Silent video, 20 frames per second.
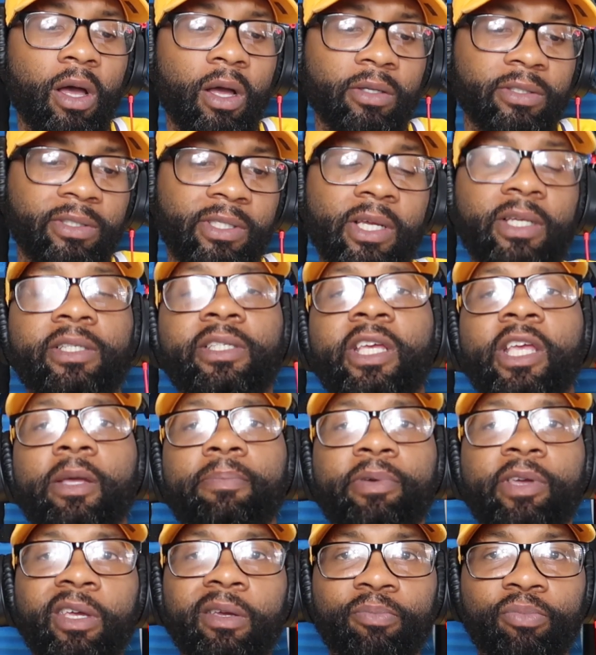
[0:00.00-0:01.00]

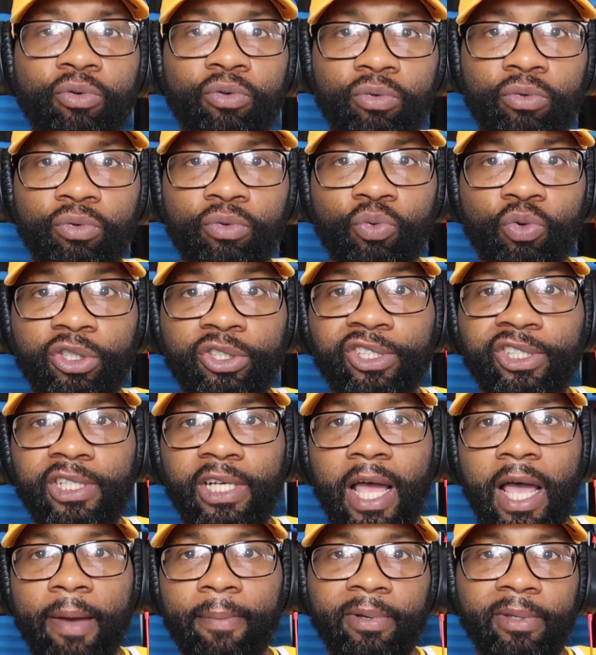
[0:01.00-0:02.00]
16 people were
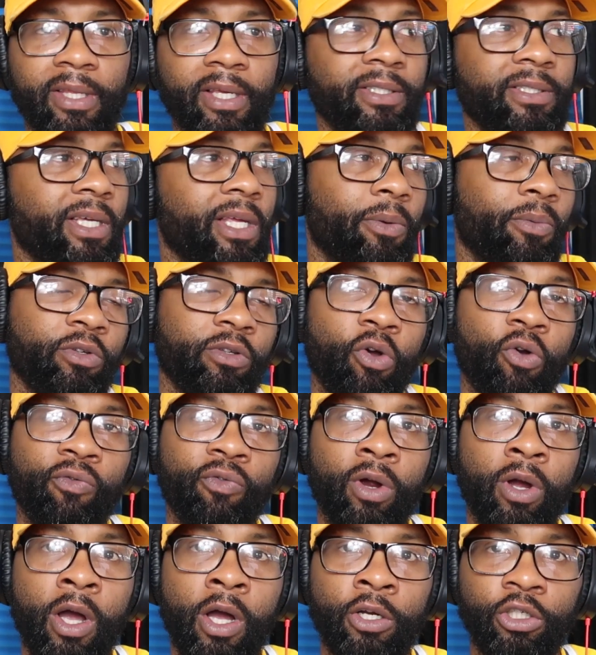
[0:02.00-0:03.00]
shot, but they said it was
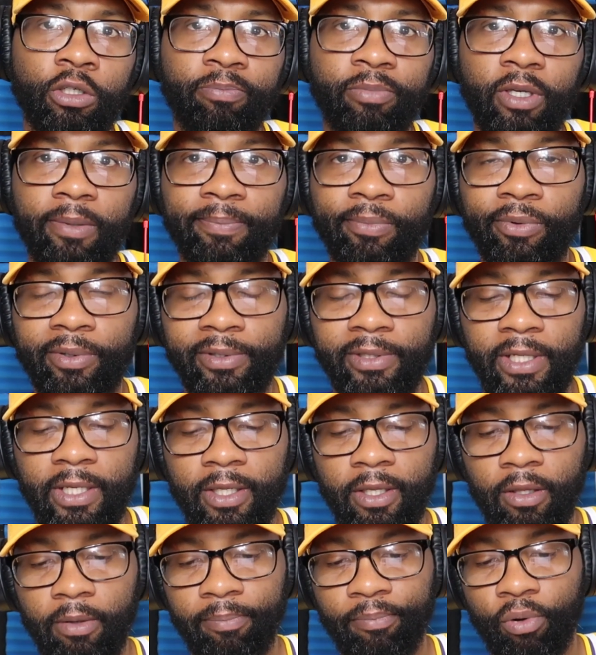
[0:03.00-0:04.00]
over 100 people
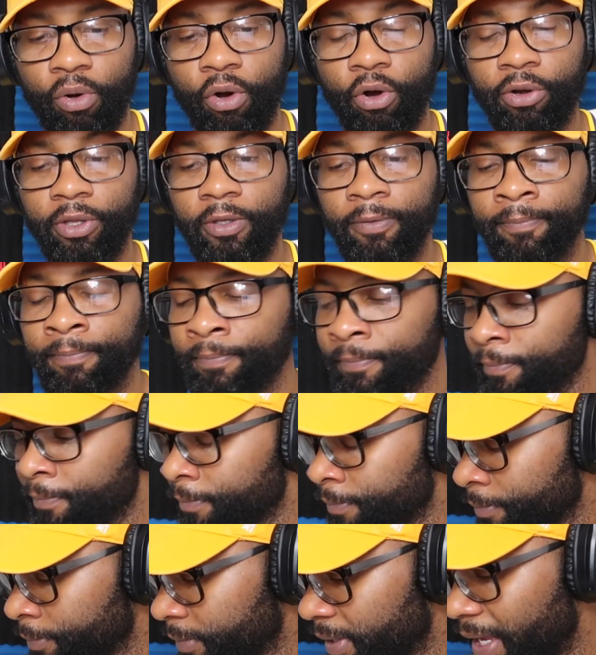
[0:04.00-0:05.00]
attending the party.
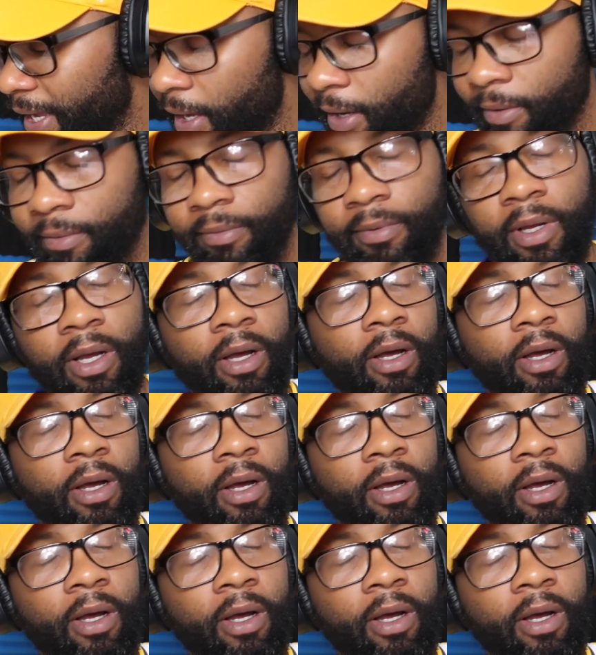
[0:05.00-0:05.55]
Now,